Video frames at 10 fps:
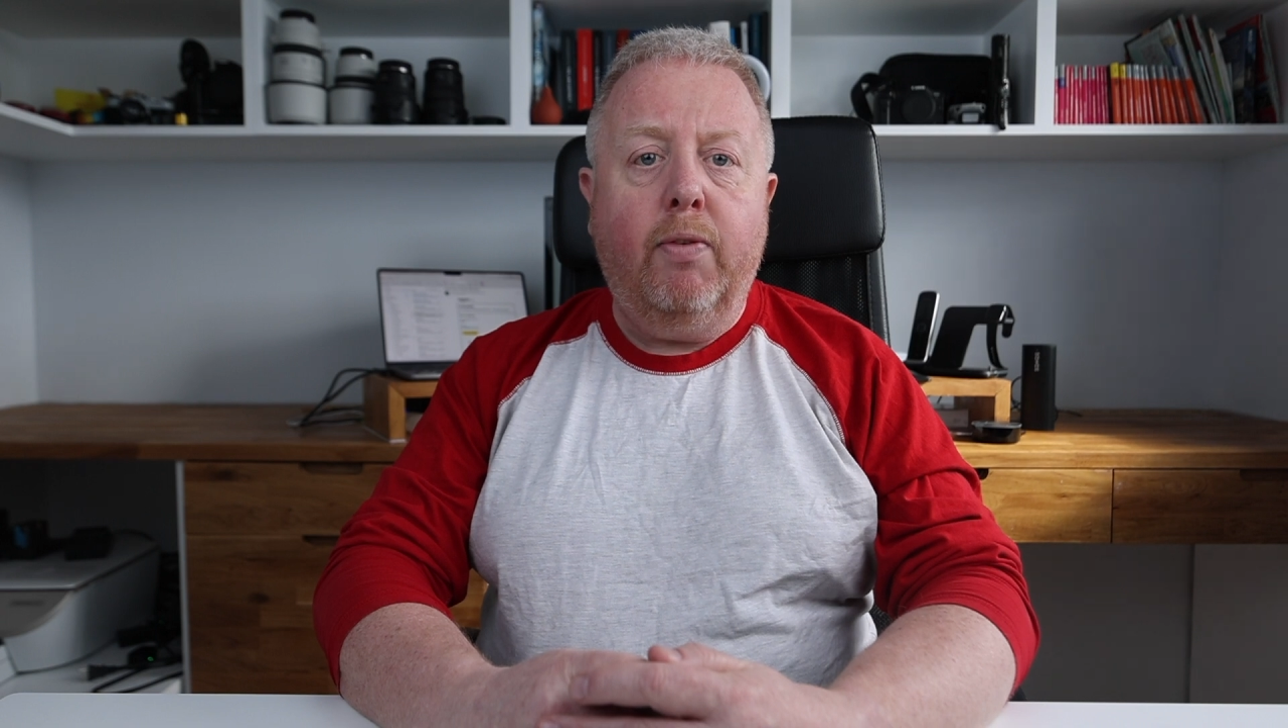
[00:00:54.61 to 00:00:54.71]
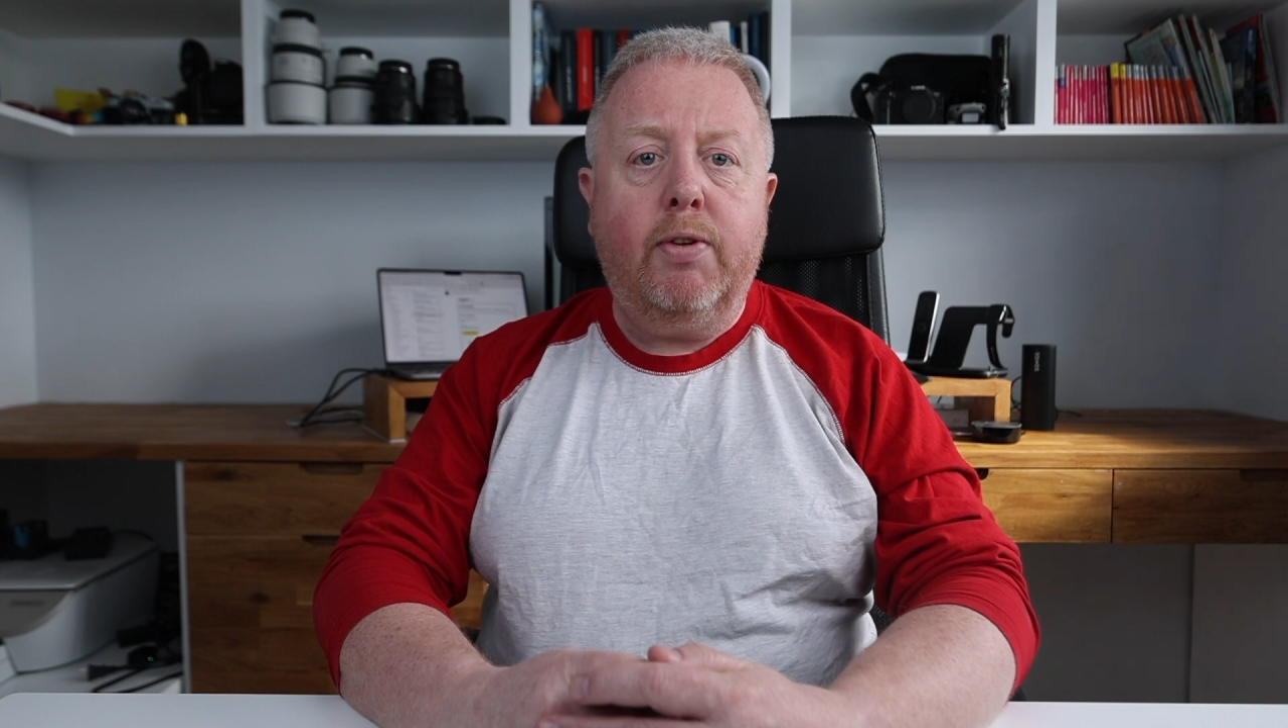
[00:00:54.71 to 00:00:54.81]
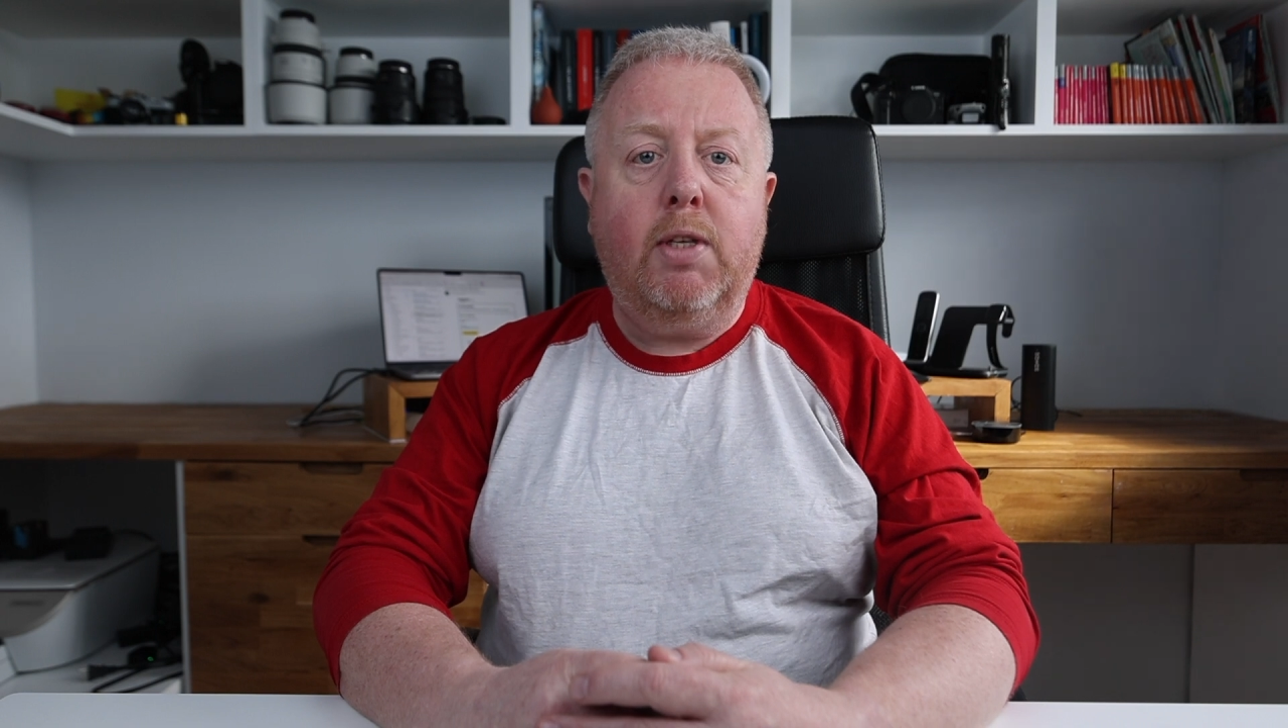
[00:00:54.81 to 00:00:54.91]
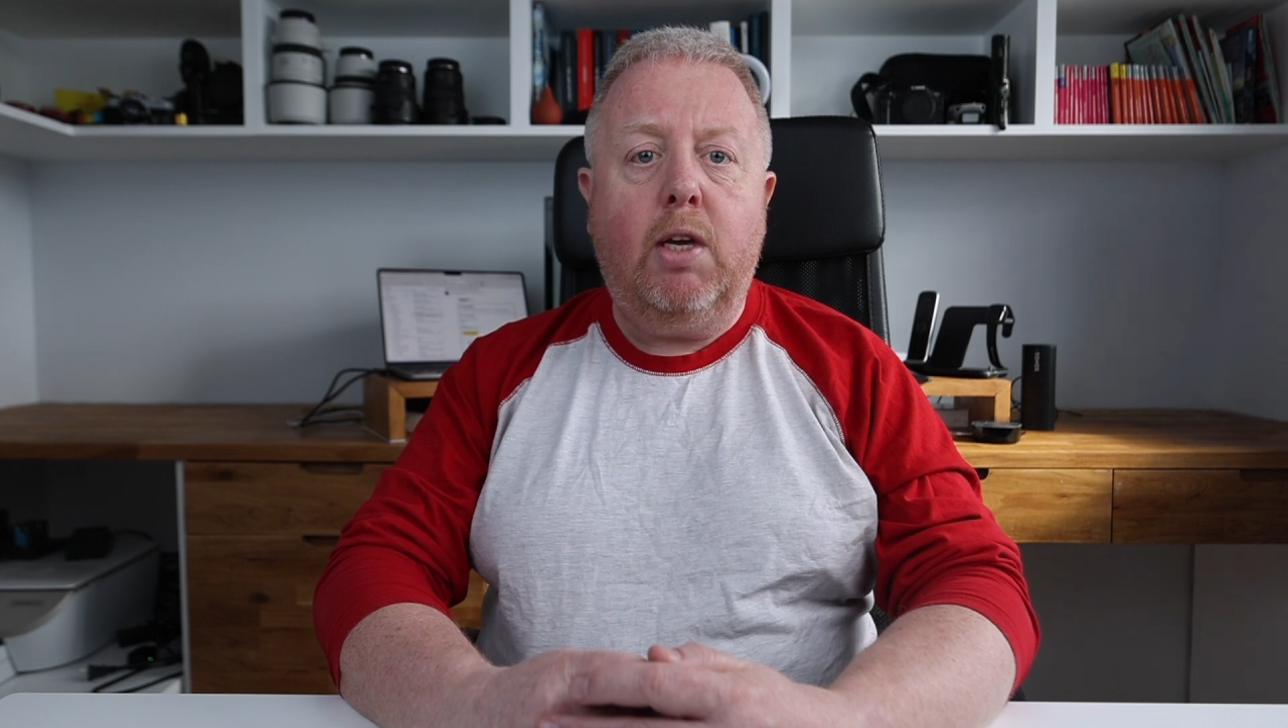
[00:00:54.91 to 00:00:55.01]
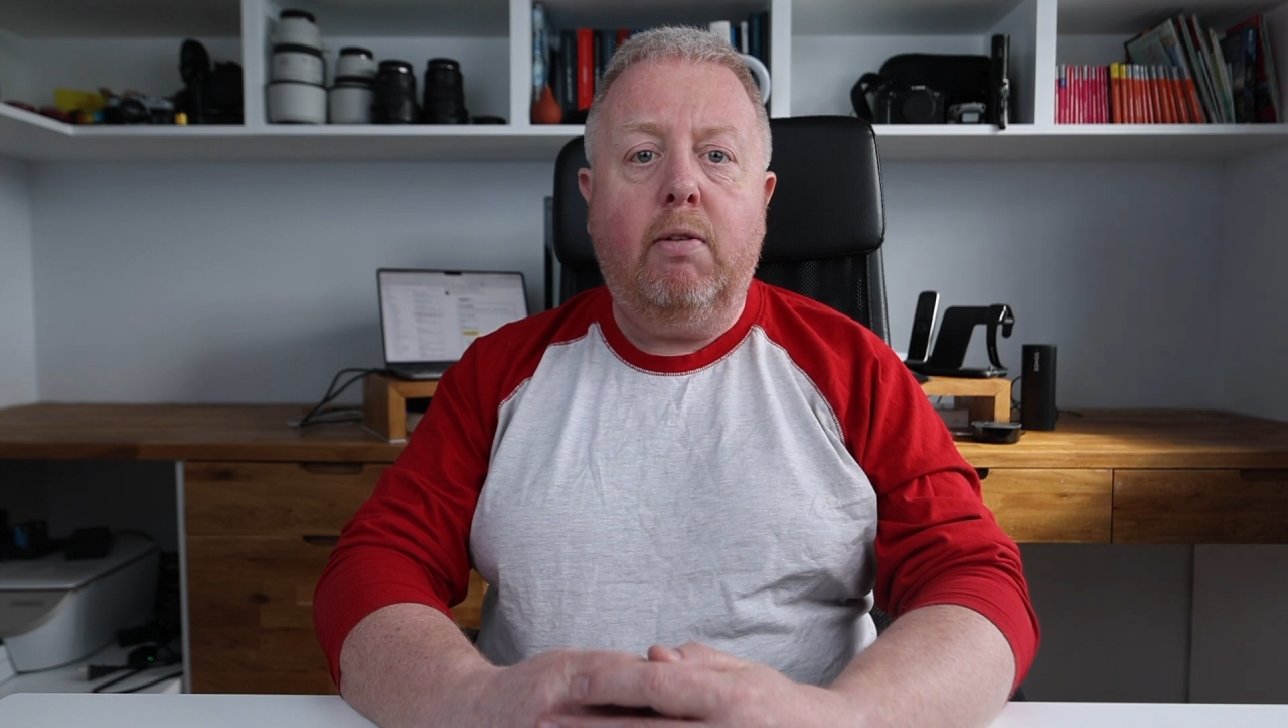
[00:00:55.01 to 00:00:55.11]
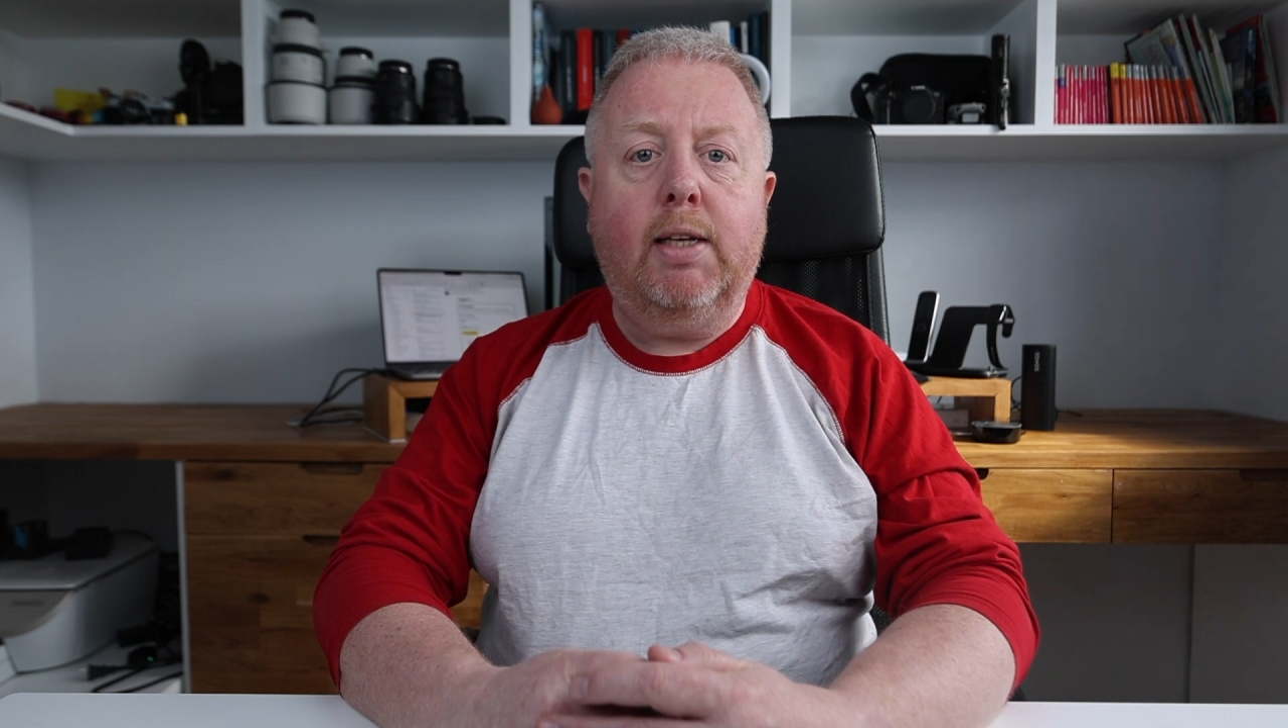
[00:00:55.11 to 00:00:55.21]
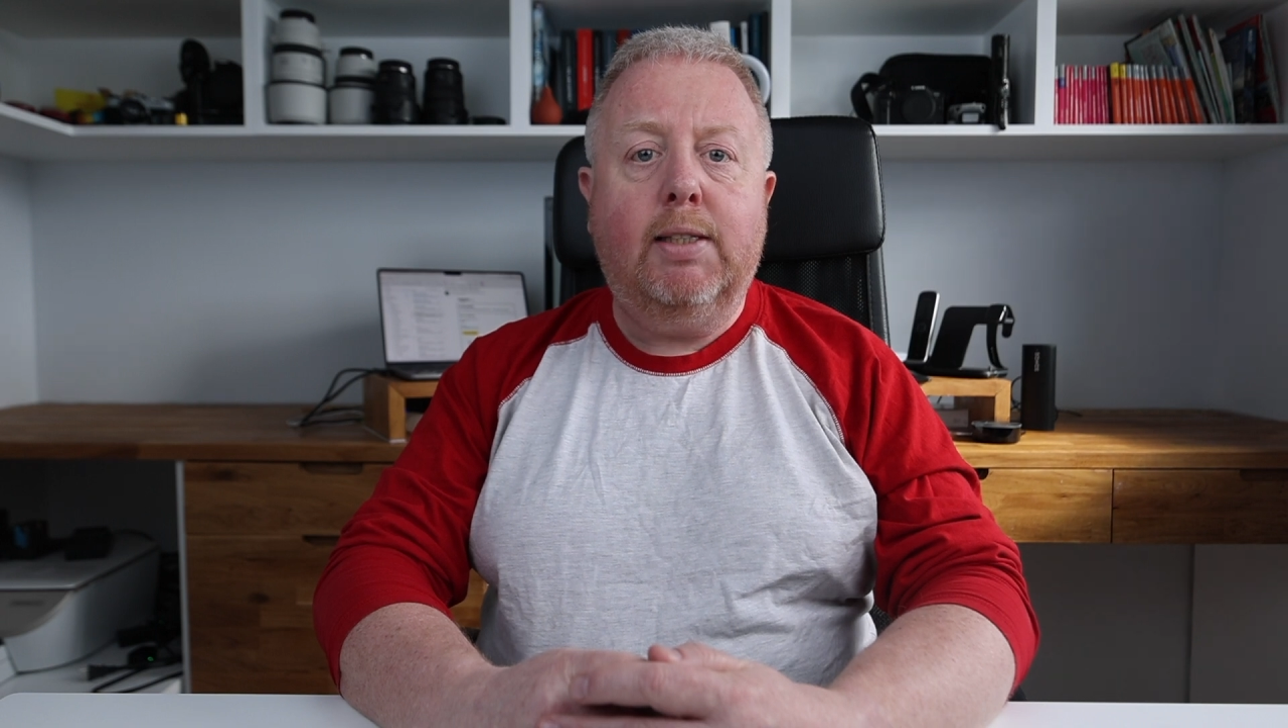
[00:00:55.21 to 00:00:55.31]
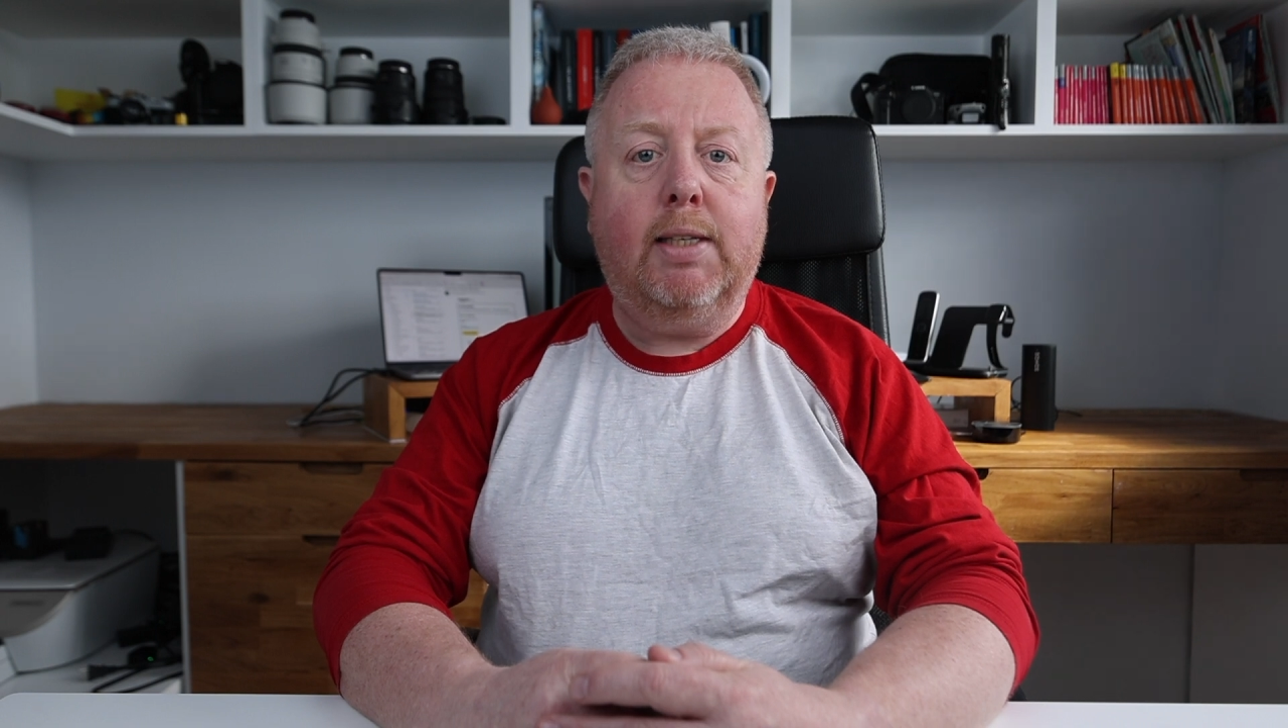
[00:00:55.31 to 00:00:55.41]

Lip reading: months to your